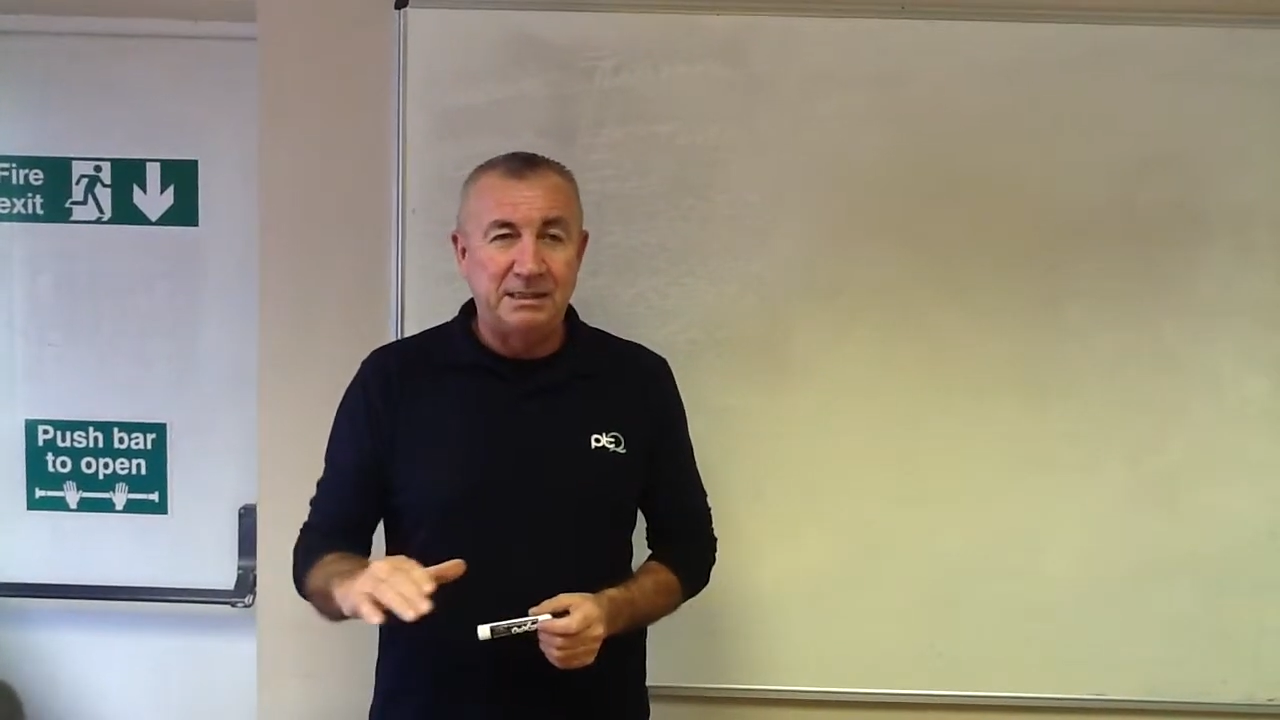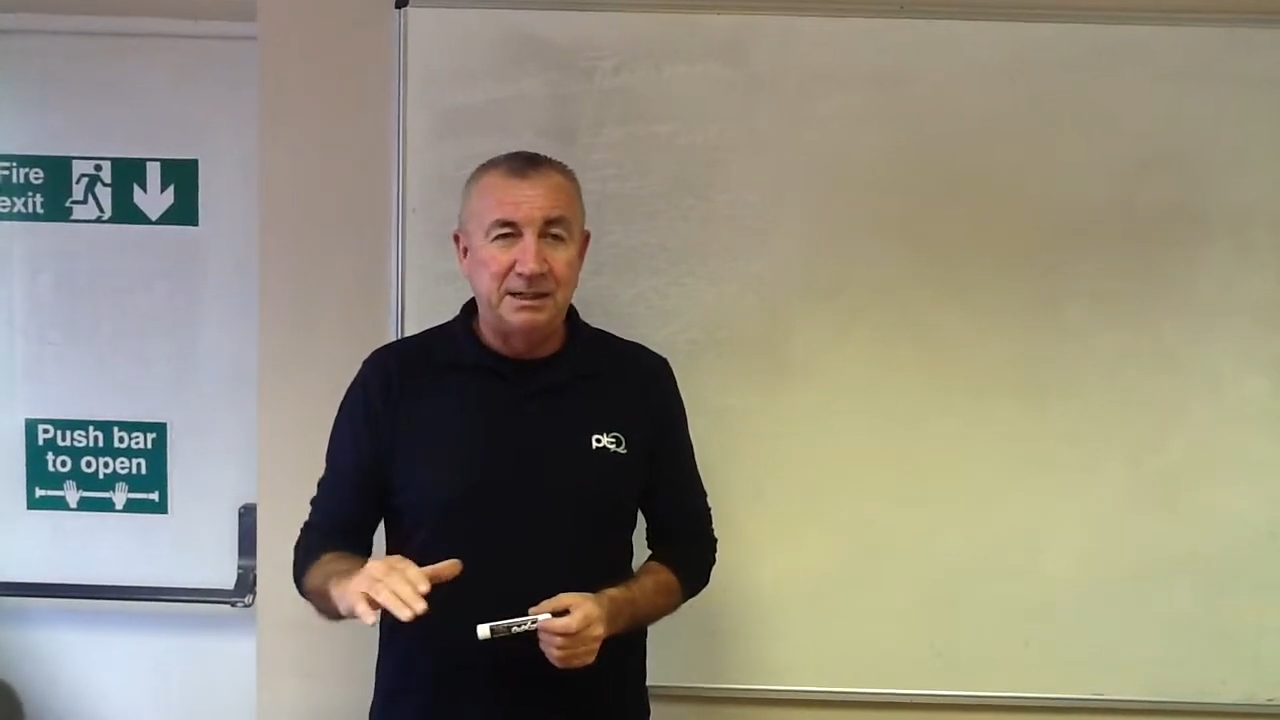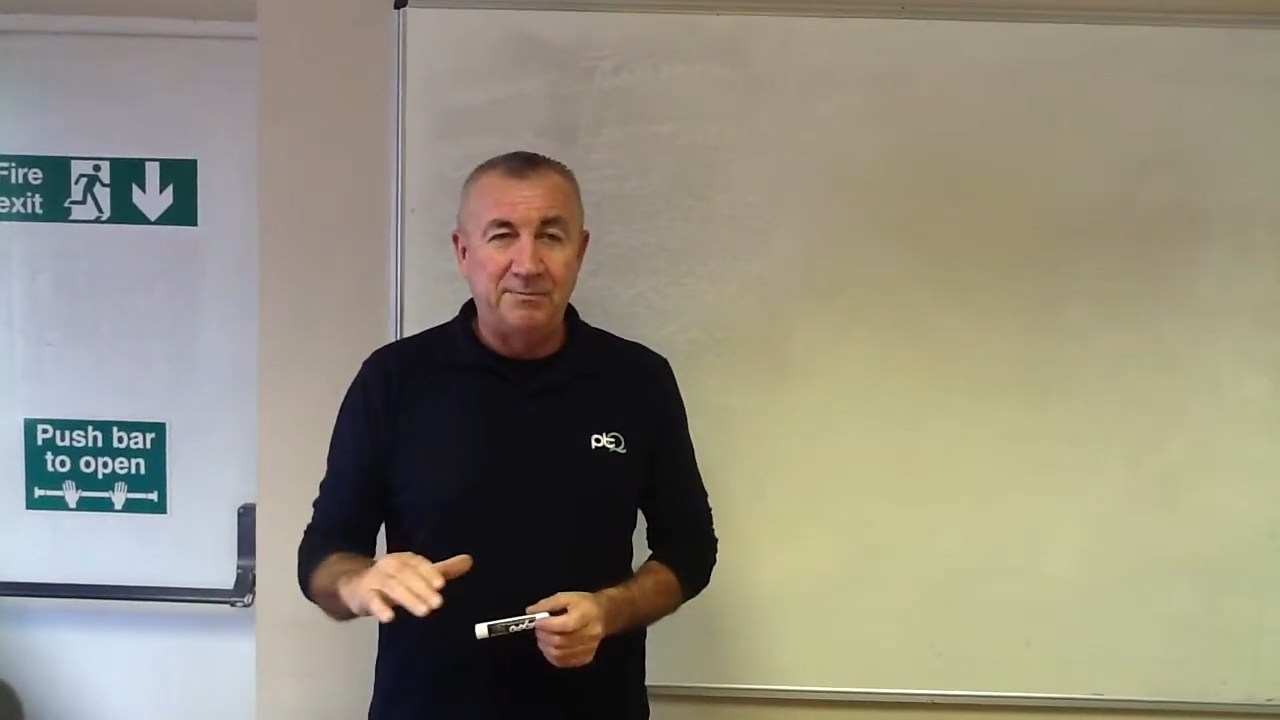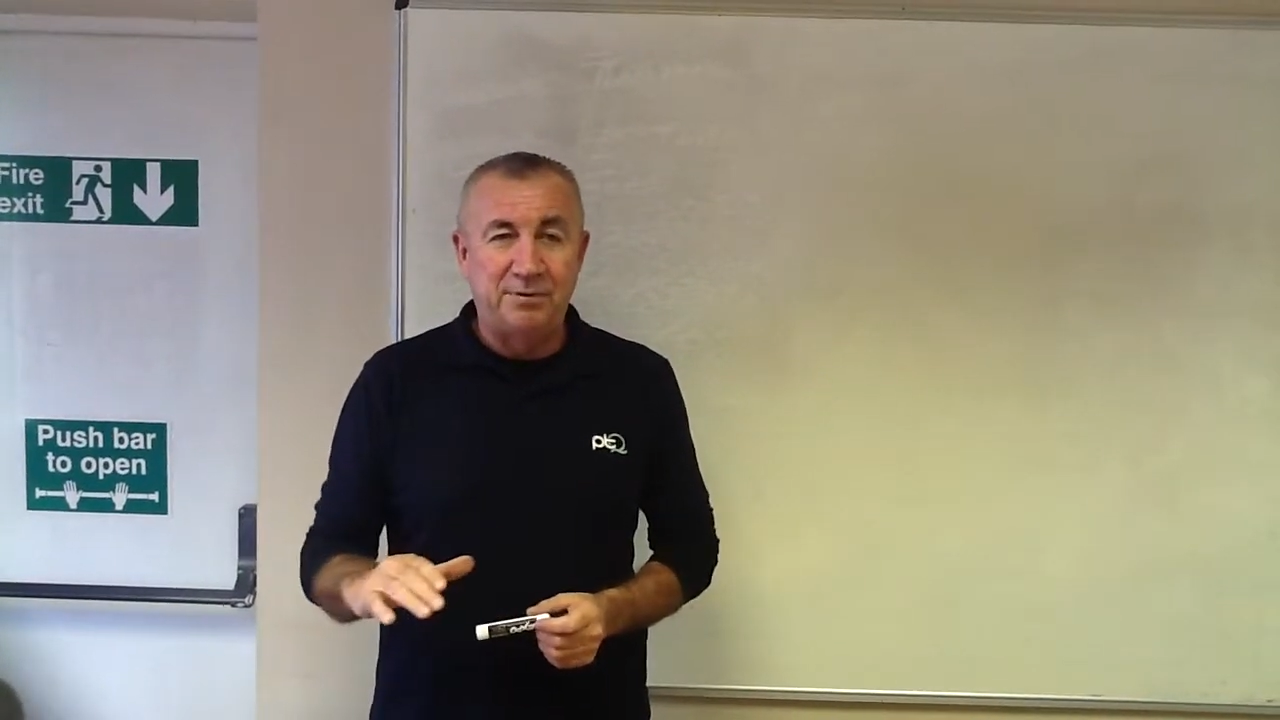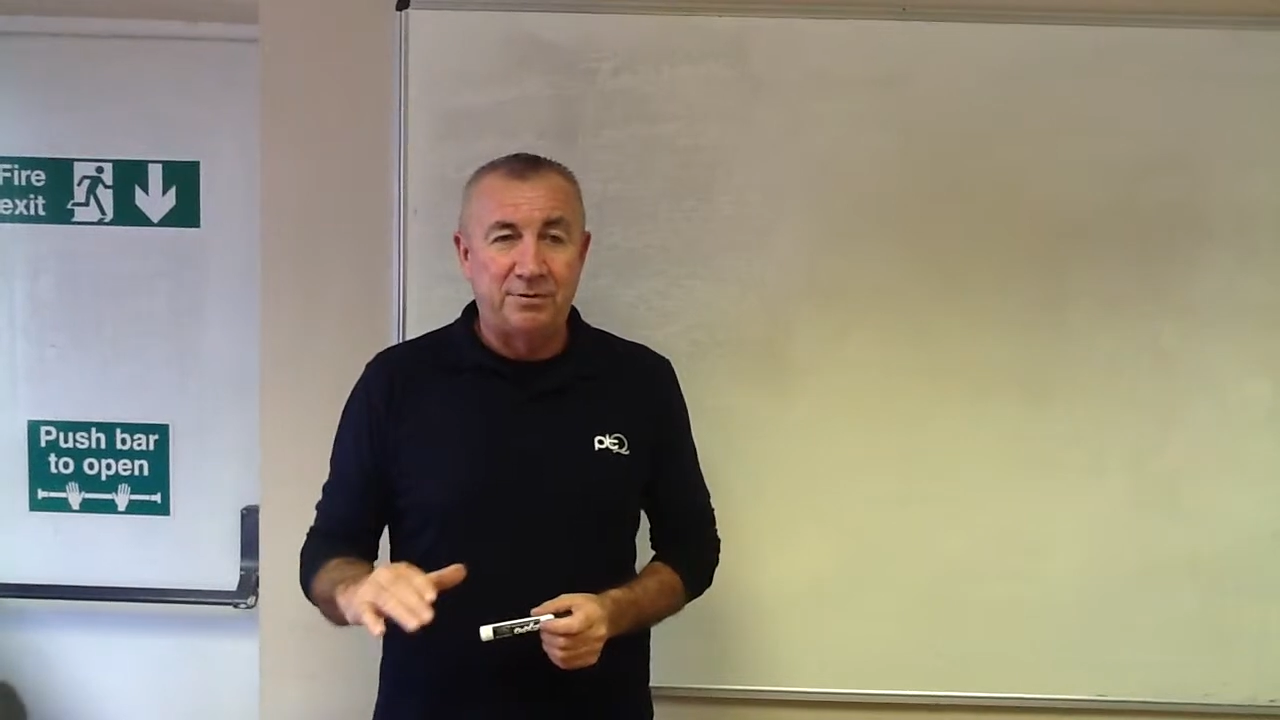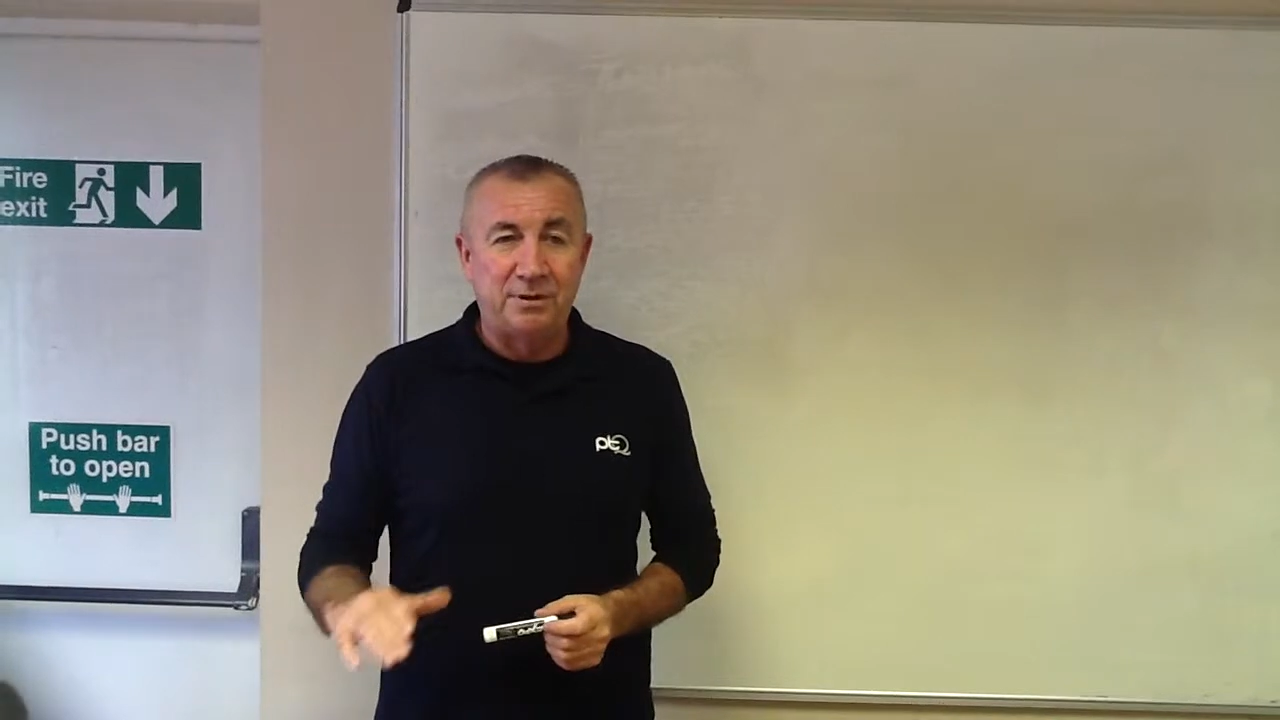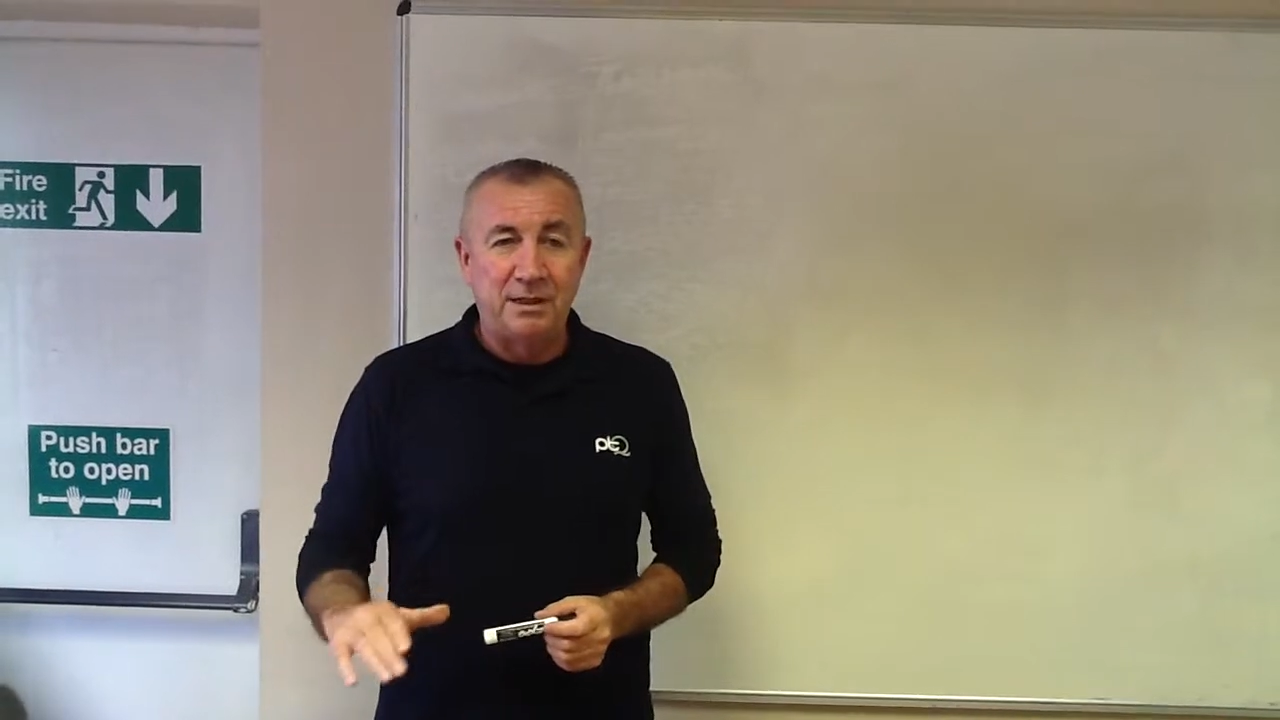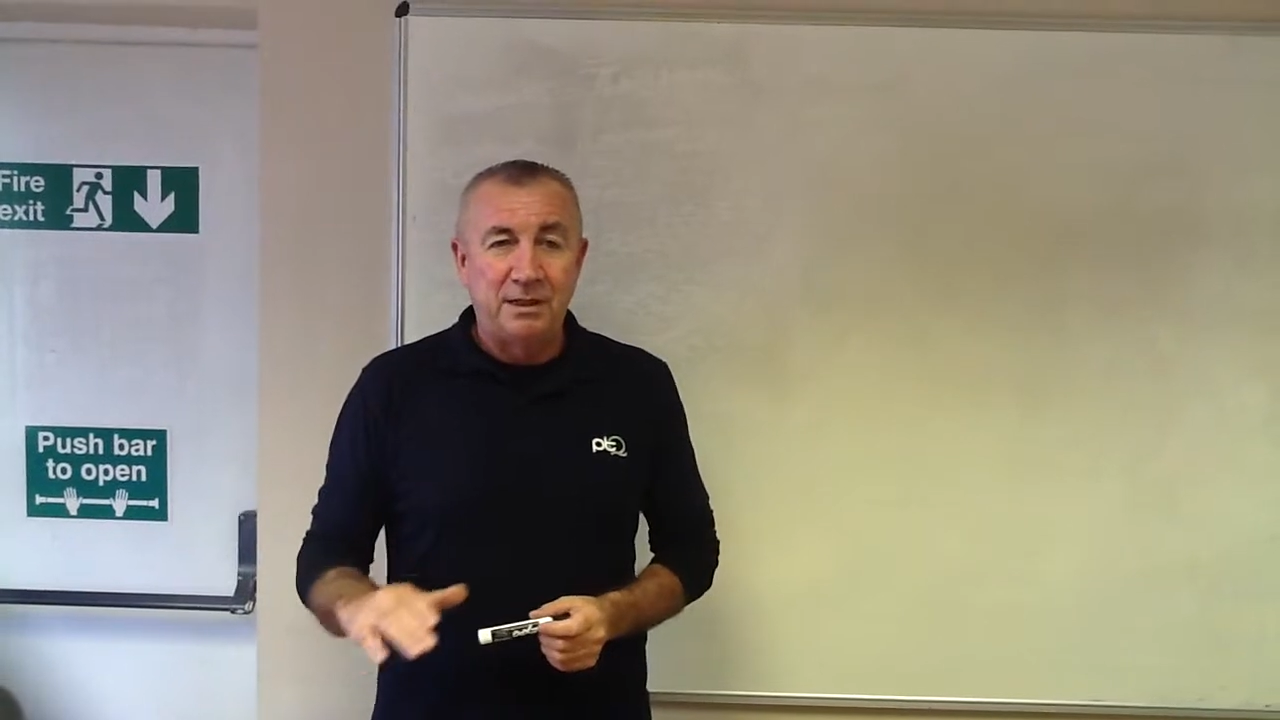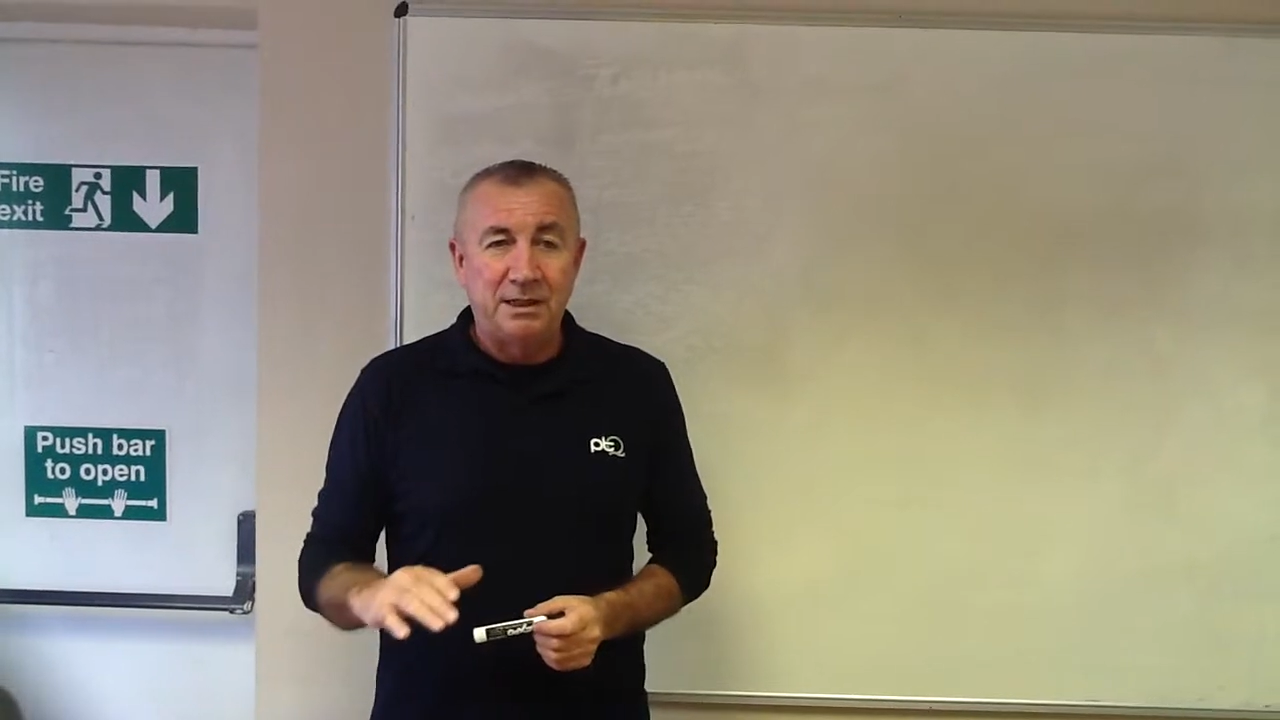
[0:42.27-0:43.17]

simple.